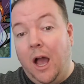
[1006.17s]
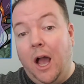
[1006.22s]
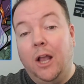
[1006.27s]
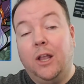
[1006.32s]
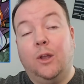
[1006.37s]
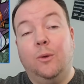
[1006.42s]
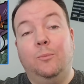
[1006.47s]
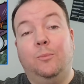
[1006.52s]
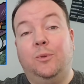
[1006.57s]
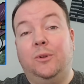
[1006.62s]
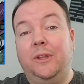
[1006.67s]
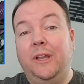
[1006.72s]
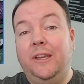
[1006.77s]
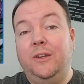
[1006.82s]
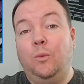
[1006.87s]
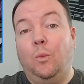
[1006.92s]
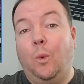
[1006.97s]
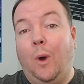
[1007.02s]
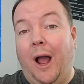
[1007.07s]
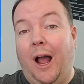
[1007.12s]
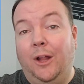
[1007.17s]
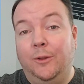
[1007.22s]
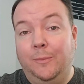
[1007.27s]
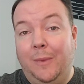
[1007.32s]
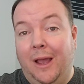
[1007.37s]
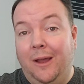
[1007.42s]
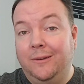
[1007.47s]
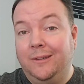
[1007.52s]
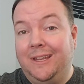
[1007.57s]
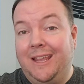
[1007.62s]
a complete
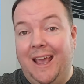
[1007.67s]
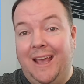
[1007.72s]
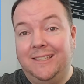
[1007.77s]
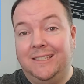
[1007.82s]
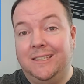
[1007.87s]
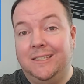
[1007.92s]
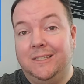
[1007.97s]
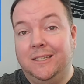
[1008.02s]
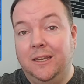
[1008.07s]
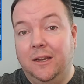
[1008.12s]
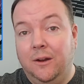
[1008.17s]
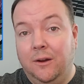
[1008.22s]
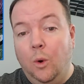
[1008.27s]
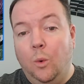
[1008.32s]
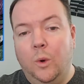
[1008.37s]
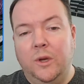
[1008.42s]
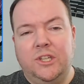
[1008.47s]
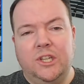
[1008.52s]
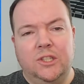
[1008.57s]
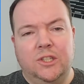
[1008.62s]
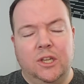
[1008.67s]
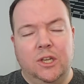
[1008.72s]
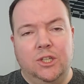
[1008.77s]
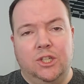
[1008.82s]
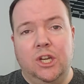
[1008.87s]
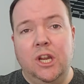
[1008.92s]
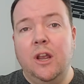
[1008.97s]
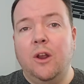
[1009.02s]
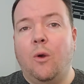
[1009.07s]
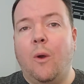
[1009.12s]
Wildemount gazetteer, which is a
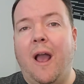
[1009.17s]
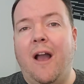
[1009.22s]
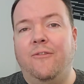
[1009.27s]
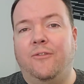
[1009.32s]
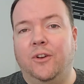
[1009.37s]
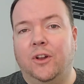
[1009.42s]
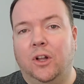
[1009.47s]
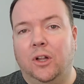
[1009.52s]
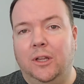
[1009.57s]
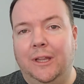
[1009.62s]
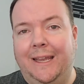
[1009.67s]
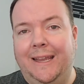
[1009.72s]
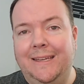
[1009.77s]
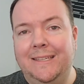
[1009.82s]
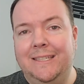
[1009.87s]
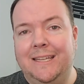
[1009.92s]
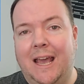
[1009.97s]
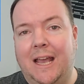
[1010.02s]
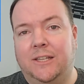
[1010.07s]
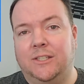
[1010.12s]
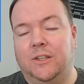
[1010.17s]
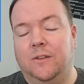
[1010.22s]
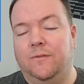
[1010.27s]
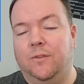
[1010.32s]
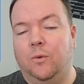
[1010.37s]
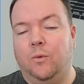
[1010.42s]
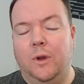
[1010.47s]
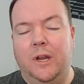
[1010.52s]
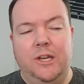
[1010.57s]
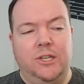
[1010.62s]
geographical index of
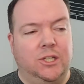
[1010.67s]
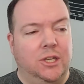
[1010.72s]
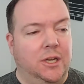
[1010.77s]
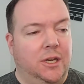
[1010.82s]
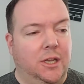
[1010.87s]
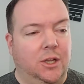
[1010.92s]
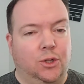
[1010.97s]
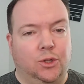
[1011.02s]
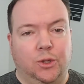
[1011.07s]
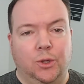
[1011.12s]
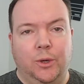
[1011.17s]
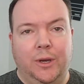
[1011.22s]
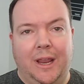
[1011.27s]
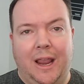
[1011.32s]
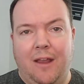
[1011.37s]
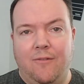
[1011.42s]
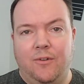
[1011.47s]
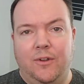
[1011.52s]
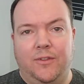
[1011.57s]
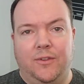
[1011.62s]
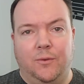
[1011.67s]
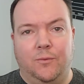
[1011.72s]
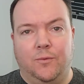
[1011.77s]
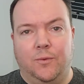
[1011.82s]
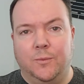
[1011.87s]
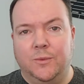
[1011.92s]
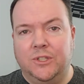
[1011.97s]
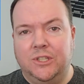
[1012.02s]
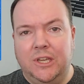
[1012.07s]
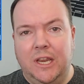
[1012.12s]
the region, including everything
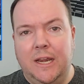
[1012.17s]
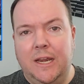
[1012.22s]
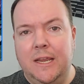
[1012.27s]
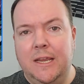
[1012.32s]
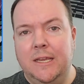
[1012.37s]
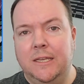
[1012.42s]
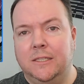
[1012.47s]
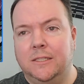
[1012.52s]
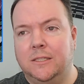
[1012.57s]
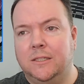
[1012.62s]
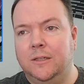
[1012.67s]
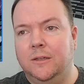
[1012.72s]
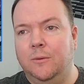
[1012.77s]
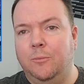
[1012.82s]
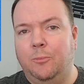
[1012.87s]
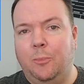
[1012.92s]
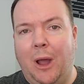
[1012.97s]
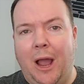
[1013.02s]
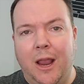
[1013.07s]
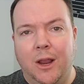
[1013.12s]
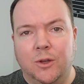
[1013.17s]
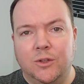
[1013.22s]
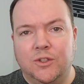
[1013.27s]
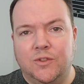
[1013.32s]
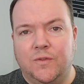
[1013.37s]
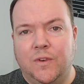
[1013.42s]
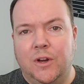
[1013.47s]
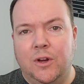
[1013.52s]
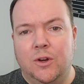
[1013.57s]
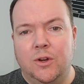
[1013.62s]
from cities to
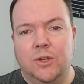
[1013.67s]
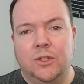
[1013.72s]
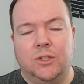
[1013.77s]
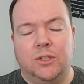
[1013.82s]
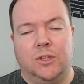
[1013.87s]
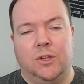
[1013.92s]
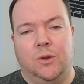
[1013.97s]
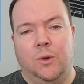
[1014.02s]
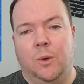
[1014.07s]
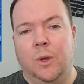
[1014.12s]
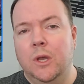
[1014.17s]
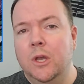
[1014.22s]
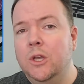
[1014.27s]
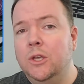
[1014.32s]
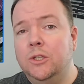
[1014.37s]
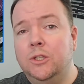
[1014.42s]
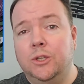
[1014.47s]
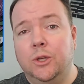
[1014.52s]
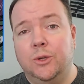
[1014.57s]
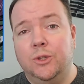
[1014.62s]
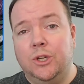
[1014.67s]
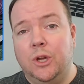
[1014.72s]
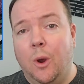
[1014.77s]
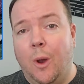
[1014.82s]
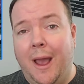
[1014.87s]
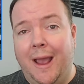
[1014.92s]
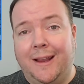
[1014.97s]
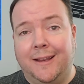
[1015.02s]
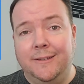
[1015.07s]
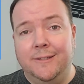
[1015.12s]
biospheres to
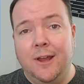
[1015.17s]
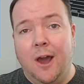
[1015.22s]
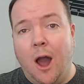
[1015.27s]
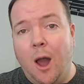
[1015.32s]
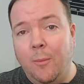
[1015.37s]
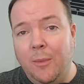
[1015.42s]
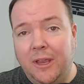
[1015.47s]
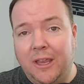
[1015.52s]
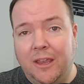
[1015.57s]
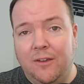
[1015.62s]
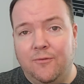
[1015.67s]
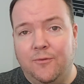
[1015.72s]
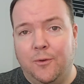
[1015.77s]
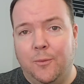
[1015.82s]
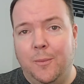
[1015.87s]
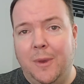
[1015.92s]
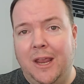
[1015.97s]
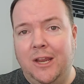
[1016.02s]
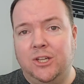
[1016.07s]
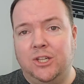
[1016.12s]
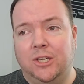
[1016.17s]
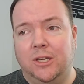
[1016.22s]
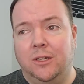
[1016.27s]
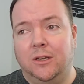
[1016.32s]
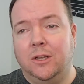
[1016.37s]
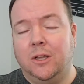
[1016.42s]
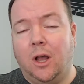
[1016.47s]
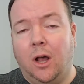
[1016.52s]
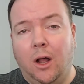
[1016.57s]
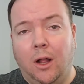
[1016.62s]
socioeconomic
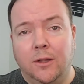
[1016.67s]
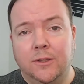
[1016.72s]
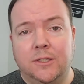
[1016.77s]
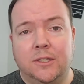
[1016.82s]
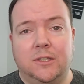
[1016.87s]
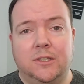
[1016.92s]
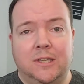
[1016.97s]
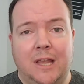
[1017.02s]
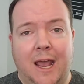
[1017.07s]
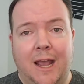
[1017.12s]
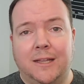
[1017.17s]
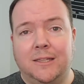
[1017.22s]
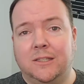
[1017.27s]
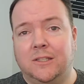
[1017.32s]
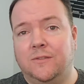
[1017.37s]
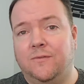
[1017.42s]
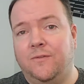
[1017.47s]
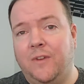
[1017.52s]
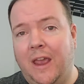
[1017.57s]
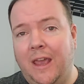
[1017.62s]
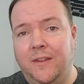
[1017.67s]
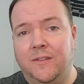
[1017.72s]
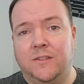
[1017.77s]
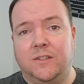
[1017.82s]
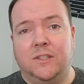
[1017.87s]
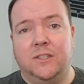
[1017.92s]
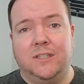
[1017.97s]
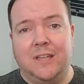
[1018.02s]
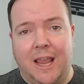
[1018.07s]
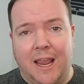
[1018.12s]
information, cults, sects, faiths,
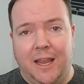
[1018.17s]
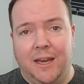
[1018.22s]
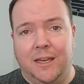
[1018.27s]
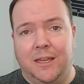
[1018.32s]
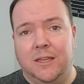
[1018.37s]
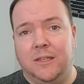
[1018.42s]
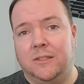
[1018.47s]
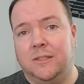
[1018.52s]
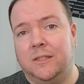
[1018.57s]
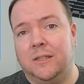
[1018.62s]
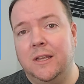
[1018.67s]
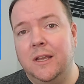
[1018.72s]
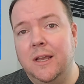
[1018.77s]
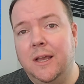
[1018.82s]
deities,